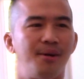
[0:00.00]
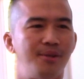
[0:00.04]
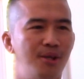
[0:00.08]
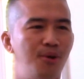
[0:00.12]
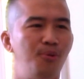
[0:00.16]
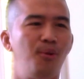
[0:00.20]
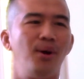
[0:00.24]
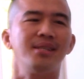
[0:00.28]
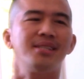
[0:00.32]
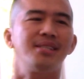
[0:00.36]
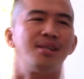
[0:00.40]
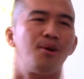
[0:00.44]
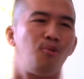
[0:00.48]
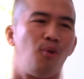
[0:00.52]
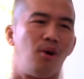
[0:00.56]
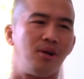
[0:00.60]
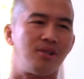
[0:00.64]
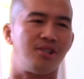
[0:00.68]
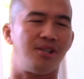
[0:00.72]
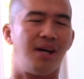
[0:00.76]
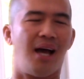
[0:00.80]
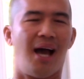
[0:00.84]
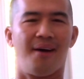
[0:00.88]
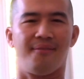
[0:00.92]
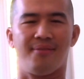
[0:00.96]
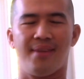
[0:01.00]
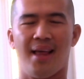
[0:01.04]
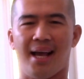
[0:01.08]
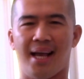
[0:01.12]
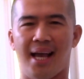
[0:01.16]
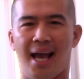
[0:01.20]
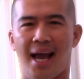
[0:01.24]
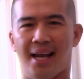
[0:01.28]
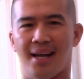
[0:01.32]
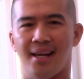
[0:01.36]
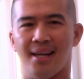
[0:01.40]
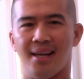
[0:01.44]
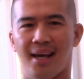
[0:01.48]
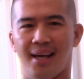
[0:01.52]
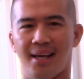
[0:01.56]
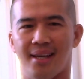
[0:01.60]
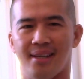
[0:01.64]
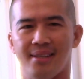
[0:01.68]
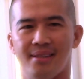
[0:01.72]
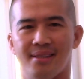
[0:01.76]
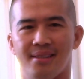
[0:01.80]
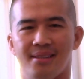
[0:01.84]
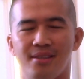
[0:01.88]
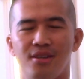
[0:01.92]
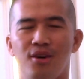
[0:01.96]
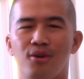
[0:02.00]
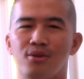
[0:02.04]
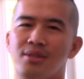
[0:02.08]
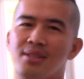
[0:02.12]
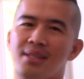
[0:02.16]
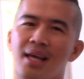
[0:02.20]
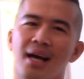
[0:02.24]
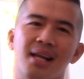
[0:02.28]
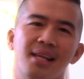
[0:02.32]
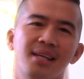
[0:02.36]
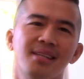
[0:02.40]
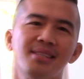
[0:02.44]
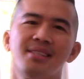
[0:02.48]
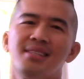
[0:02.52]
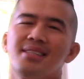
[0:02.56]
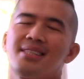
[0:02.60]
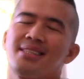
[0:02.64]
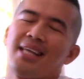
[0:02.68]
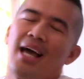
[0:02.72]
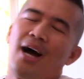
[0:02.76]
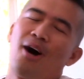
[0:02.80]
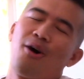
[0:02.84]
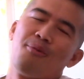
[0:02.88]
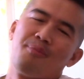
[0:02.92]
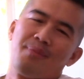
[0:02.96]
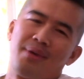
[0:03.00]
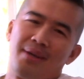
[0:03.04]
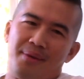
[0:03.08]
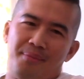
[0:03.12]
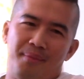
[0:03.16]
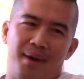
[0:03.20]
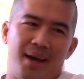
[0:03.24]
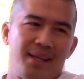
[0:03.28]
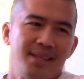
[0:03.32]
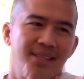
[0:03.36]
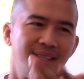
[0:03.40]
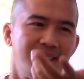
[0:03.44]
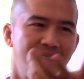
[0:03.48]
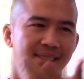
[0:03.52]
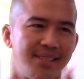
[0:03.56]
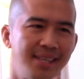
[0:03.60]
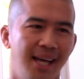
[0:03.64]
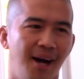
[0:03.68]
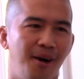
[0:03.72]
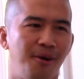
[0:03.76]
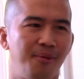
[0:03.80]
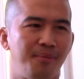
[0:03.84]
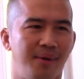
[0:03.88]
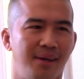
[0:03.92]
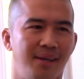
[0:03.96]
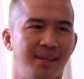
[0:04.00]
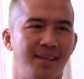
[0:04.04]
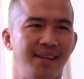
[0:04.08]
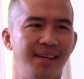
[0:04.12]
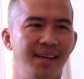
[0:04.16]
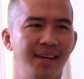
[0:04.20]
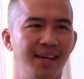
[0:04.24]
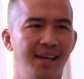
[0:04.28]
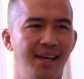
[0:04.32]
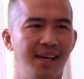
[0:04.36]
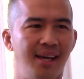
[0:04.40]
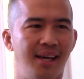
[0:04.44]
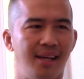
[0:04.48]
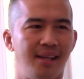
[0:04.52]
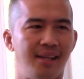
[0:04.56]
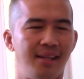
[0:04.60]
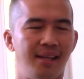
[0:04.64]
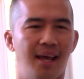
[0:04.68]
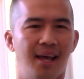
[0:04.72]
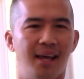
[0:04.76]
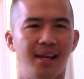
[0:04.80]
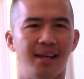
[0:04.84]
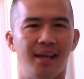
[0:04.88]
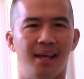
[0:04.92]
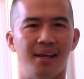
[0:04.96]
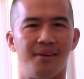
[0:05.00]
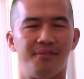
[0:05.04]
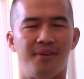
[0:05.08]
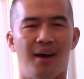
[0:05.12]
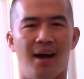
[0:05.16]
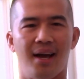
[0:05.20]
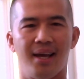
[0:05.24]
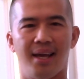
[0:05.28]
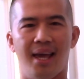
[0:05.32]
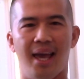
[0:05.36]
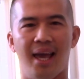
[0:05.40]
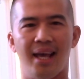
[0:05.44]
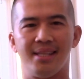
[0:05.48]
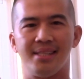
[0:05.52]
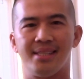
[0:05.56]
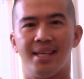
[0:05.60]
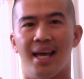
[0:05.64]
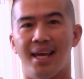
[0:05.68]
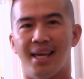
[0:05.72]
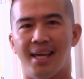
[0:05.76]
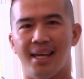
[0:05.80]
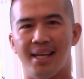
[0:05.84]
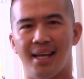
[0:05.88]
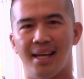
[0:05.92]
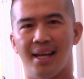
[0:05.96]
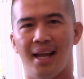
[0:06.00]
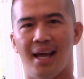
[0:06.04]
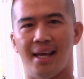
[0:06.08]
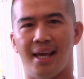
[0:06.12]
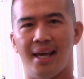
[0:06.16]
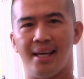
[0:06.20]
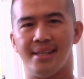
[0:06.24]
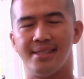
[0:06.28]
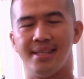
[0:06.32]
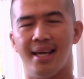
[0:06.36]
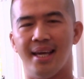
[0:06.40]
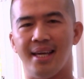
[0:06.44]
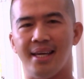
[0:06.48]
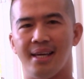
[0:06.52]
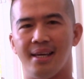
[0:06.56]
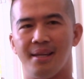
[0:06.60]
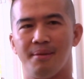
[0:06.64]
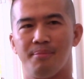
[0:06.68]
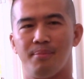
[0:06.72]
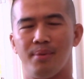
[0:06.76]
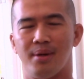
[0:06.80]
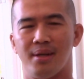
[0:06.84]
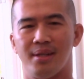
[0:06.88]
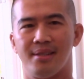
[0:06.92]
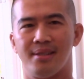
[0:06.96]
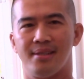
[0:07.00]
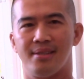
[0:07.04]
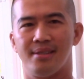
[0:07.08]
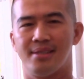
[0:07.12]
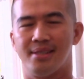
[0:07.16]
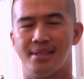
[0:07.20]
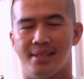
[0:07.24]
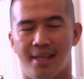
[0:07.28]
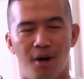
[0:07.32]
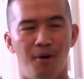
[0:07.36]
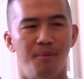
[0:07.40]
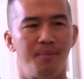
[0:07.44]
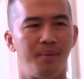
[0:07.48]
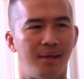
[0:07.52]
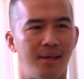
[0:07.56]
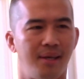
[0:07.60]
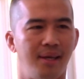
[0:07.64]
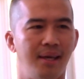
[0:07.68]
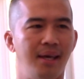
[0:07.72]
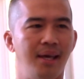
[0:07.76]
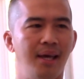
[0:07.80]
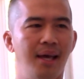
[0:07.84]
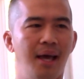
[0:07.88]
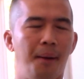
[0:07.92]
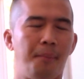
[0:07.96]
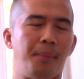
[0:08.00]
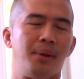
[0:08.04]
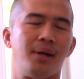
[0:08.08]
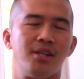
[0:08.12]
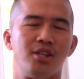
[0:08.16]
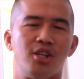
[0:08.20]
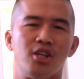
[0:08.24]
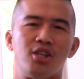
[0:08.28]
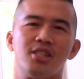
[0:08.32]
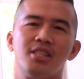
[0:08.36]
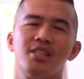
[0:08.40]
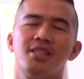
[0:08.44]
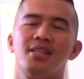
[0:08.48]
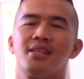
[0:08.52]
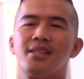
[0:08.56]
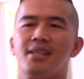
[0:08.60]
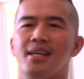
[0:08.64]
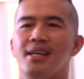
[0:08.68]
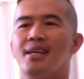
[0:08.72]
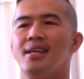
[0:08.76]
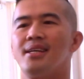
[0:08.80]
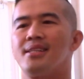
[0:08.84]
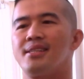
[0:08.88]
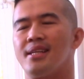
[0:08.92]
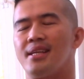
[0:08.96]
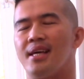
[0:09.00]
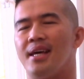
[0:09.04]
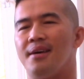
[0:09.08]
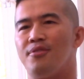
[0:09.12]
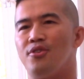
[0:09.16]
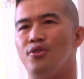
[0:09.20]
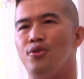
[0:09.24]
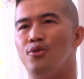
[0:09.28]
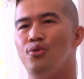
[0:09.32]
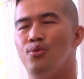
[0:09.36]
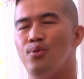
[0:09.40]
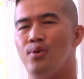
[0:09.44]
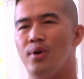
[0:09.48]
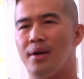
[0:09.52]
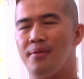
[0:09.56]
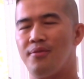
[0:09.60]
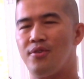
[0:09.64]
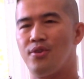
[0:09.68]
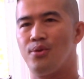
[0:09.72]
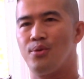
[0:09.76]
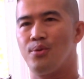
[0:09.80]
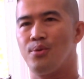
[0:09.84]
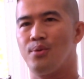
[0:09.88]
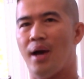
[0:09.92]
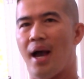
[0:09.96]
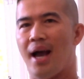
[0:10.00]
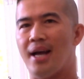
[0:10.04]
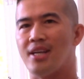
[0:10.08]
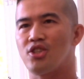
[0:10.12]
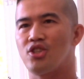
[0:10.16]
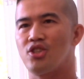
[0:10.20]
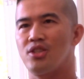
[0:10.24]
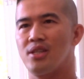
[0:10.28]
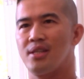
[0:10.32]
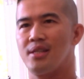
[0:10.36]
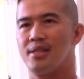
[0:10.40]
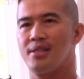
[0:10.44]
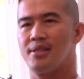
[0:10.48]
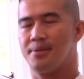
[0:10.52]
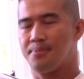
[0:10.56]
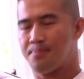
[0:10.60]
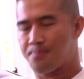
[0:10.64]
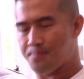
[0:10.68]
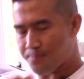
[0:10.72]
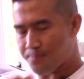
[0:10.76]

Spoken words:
want someone to have that kind of like, let's just tell me, man. Just tell me. Then if I can take it, then I can take it. But tell me. But the thing is, if you actually